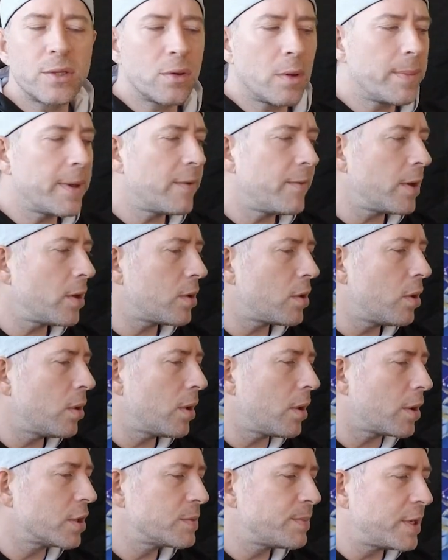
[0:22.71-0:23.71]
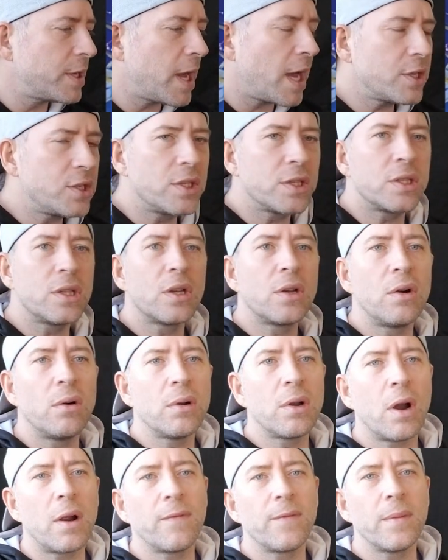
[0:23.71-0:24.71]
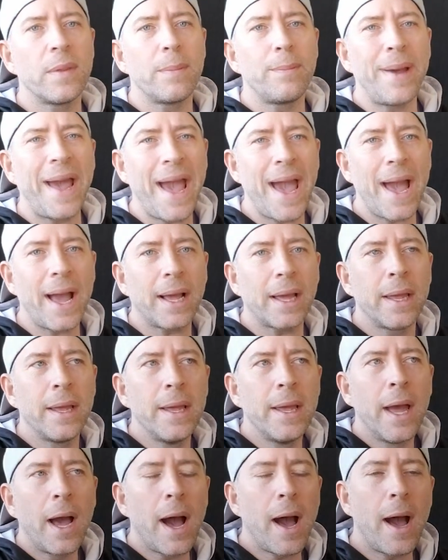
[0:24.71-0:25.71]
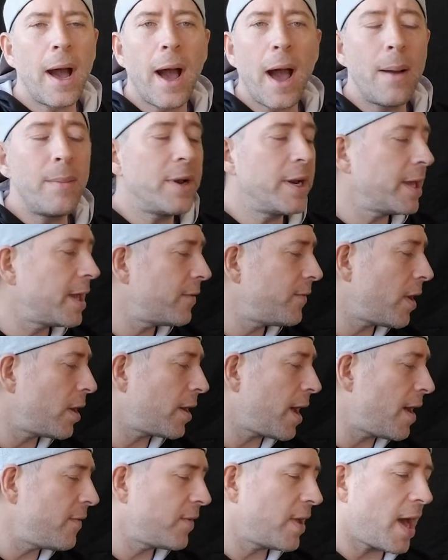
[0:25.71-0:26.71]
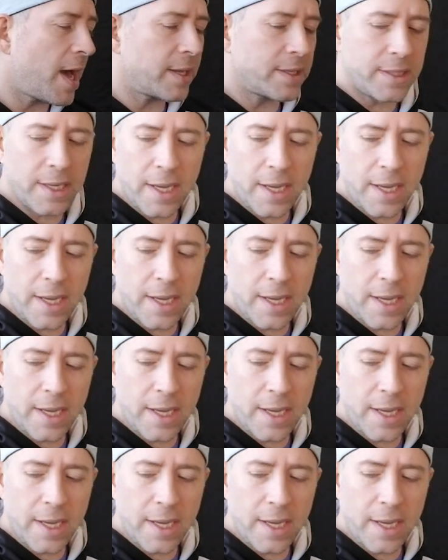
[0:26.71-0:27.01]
So I'm giving out code cards, but not just the code card from the pack. I'm going to give out, I've got,